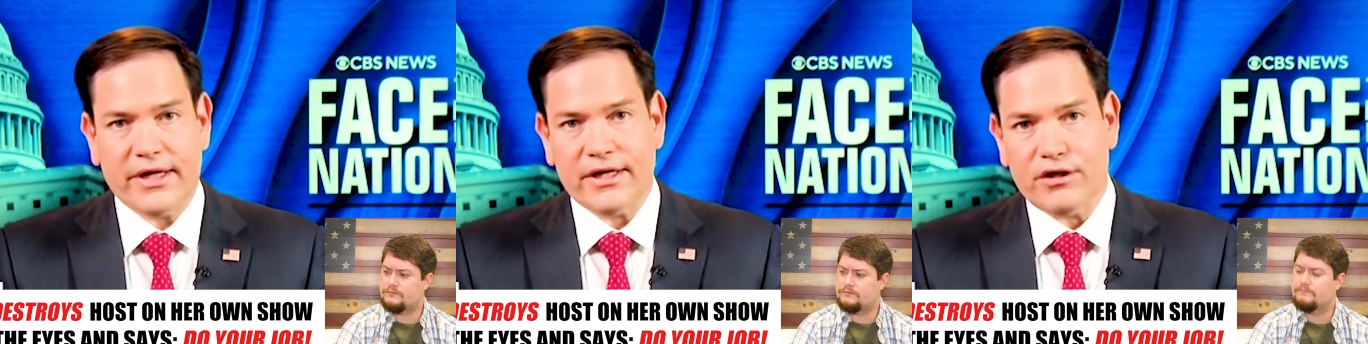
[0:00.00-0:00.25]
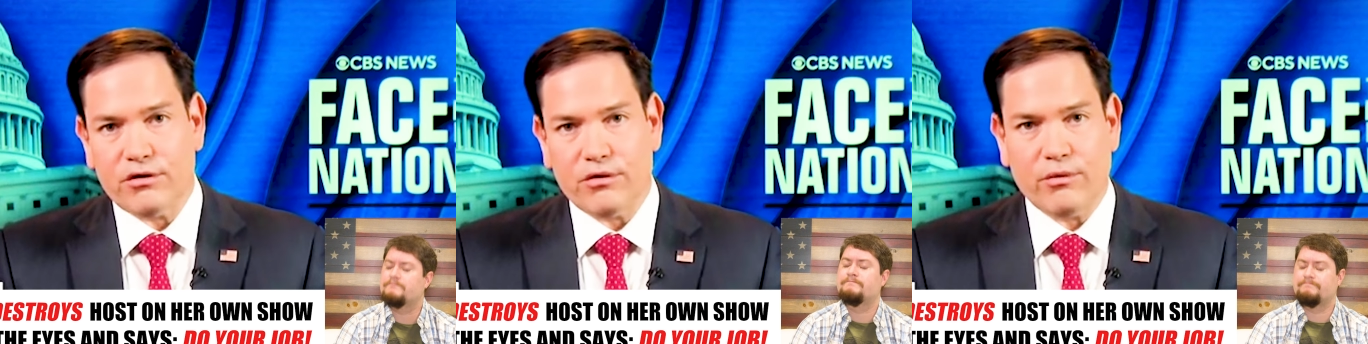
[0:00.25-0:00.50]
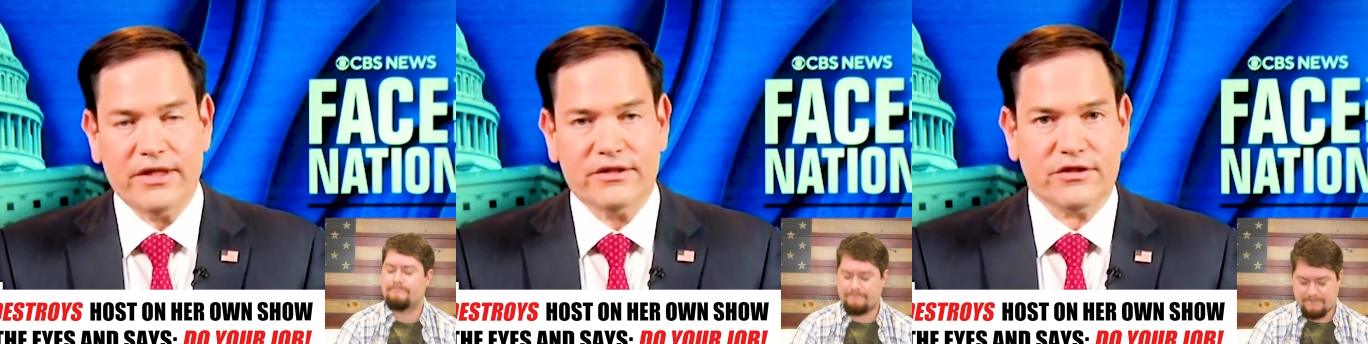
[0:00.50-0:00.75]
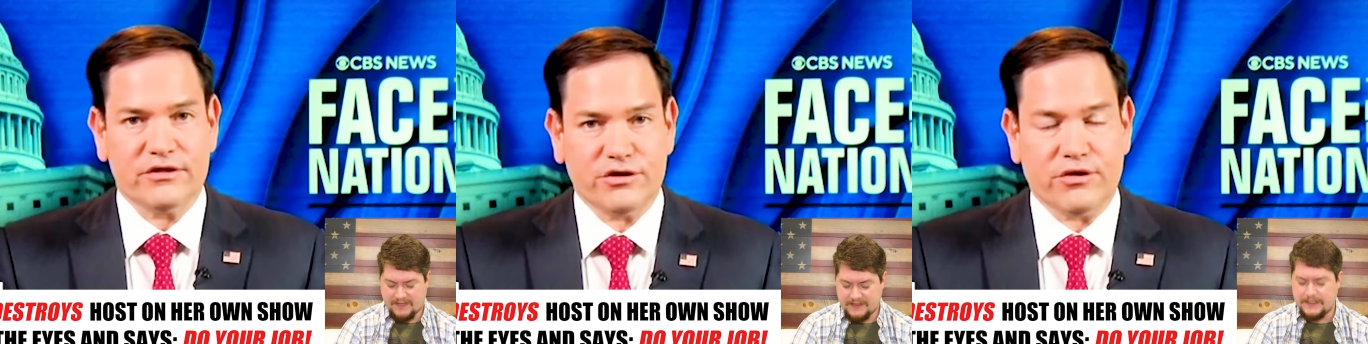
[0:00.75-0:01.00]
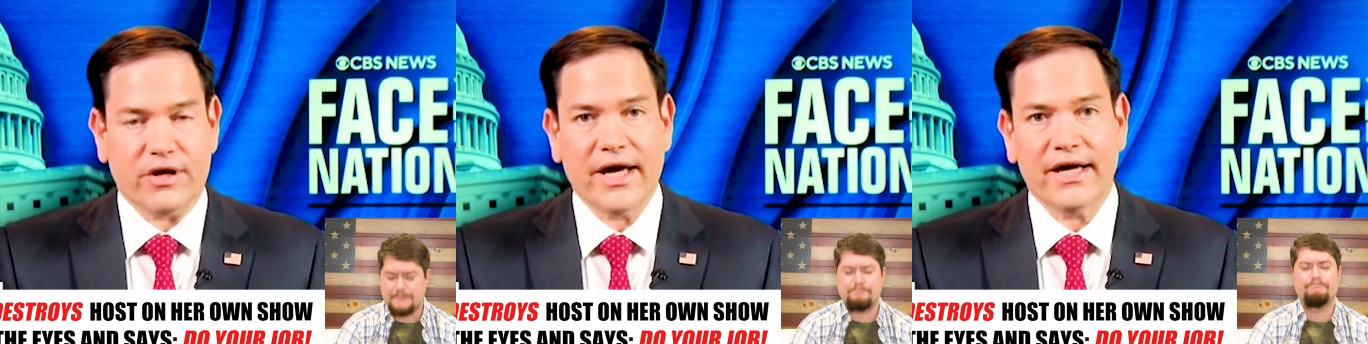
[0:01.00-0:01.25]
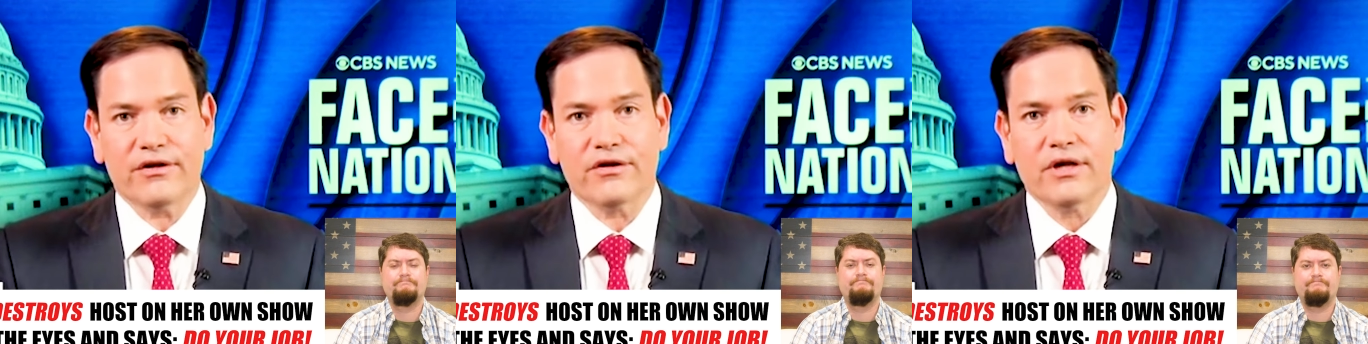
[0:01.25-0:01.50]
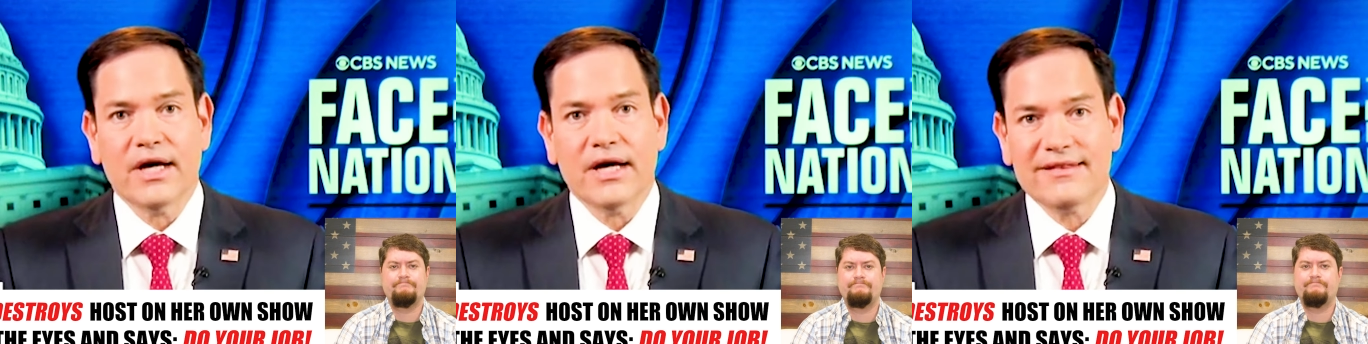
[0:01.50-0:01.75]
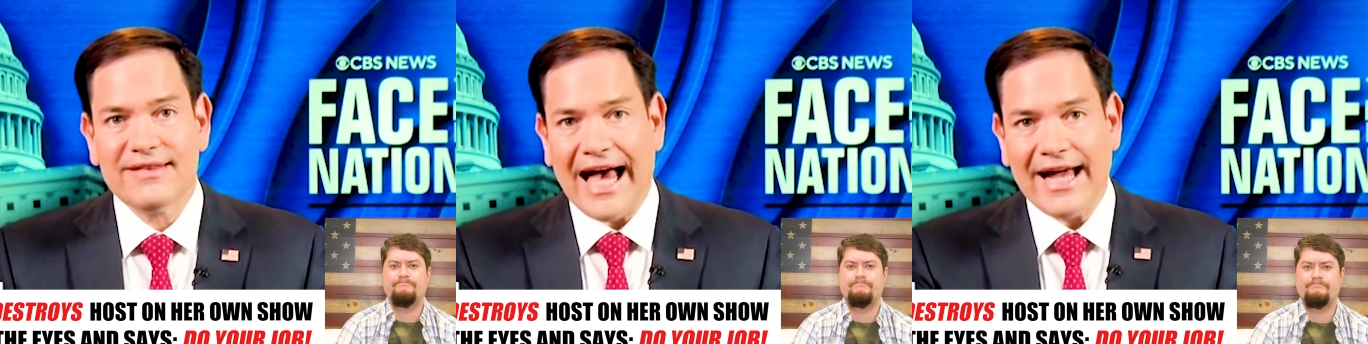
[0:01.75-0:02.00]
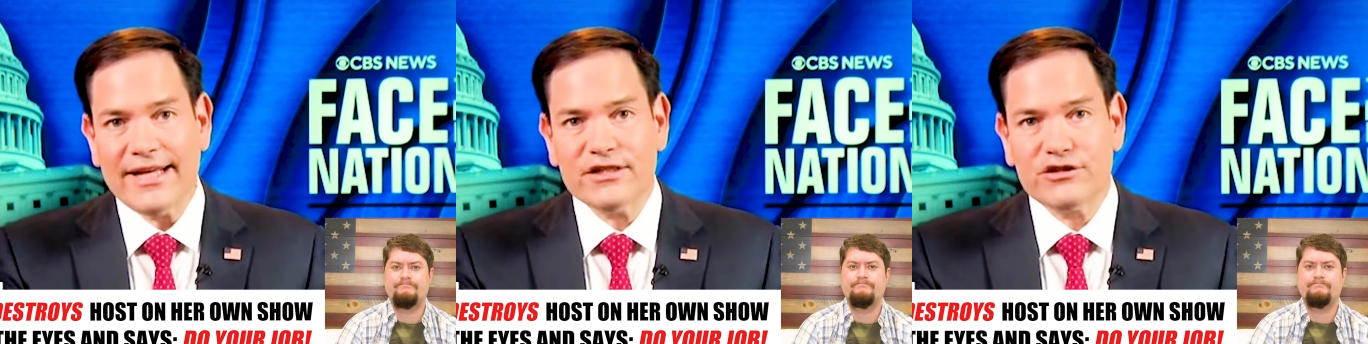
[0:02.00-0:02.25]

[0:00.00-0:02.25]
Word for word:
Speaker 1: you're a racist, you're a hater. No, that is the